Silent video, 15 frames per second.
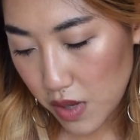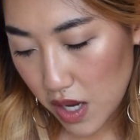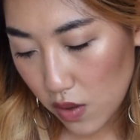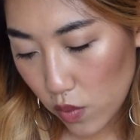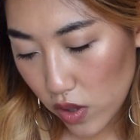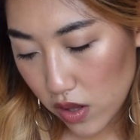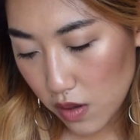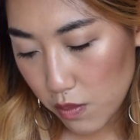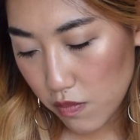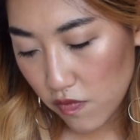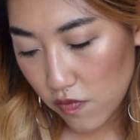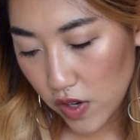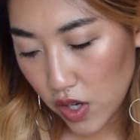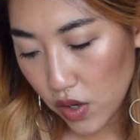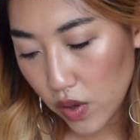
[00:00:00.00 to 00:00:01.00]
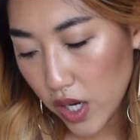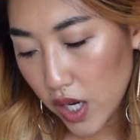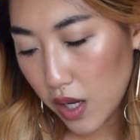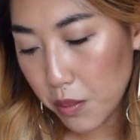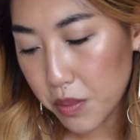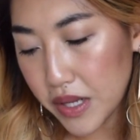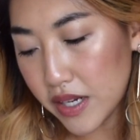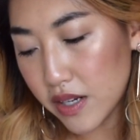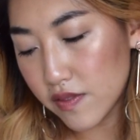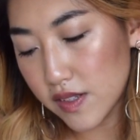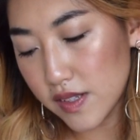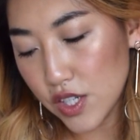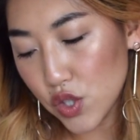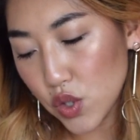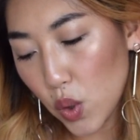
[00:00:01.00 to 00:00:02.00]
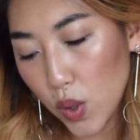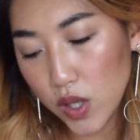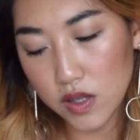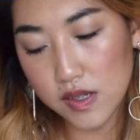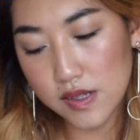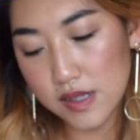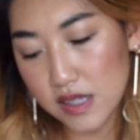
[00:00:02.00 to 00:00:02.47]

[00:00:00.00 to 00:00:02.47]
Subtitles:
made with an invigorating blend of essential oils,